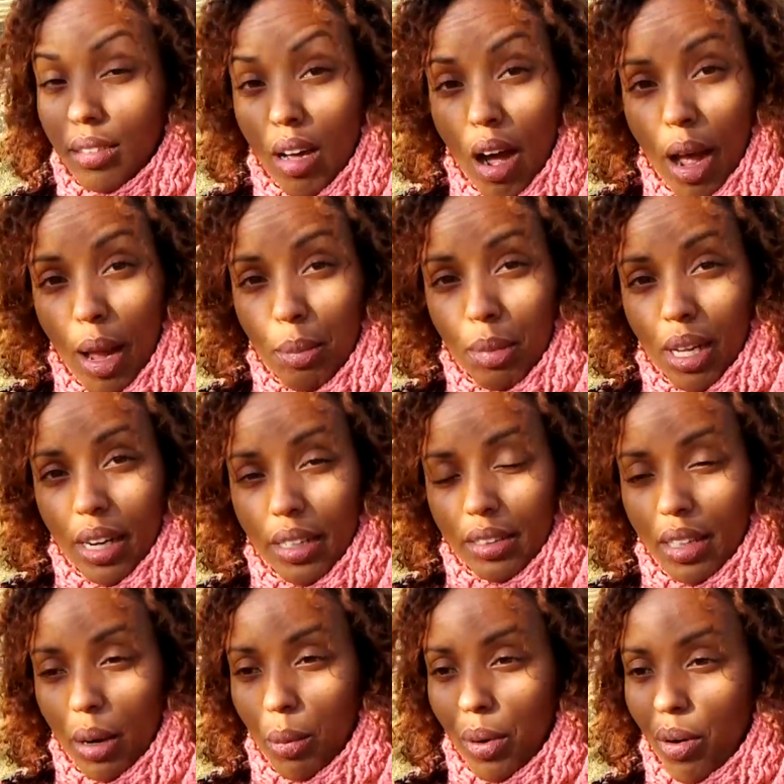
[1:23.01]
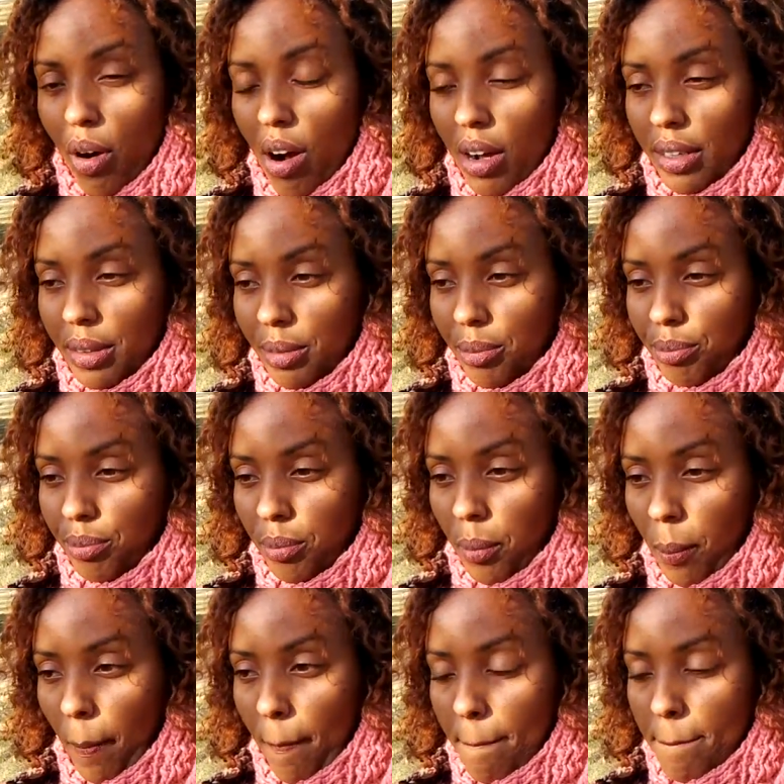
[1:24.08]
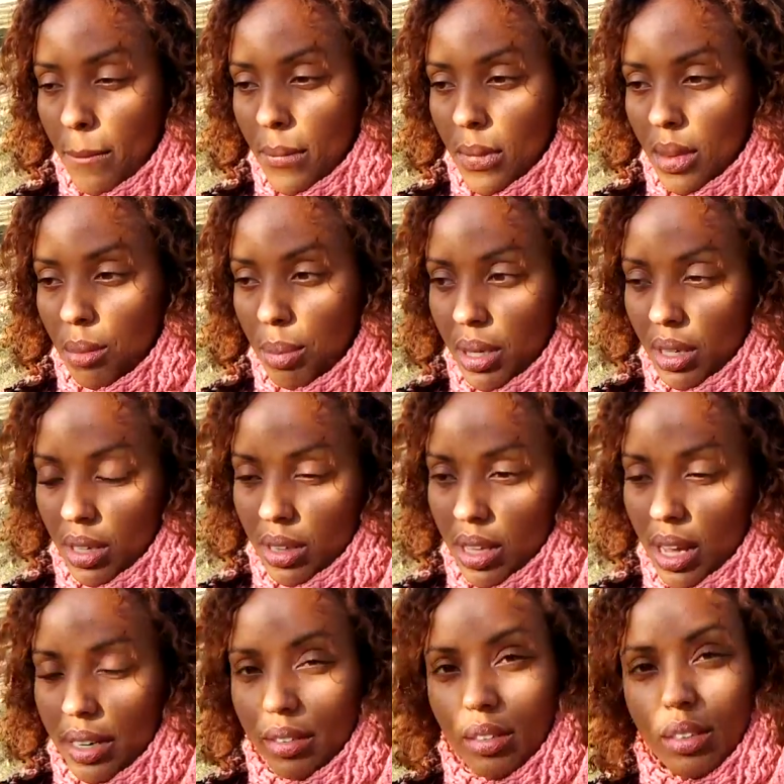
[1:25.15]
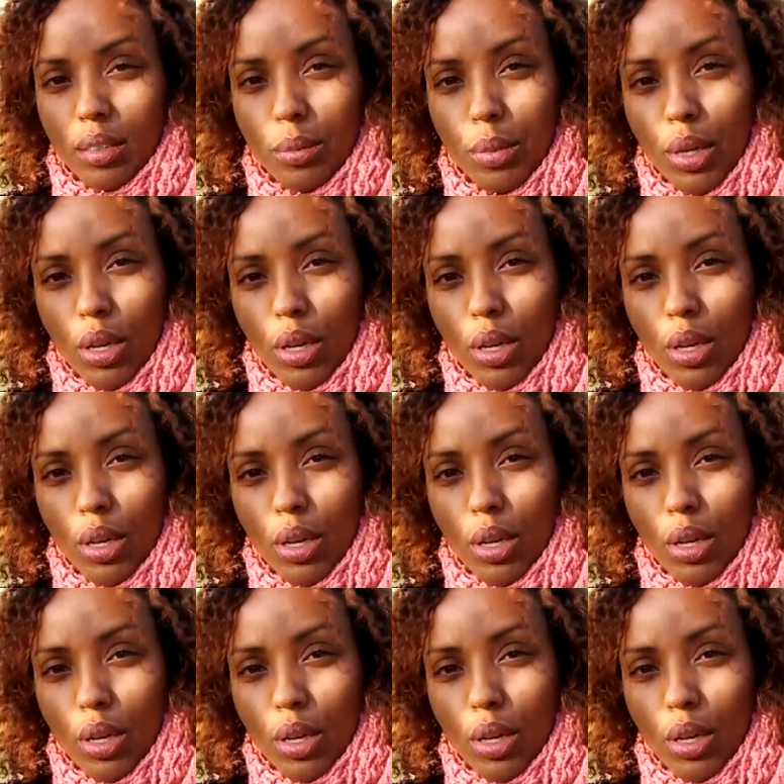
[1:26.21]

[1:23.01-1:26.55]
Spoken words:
the timeline that we're on, being that it's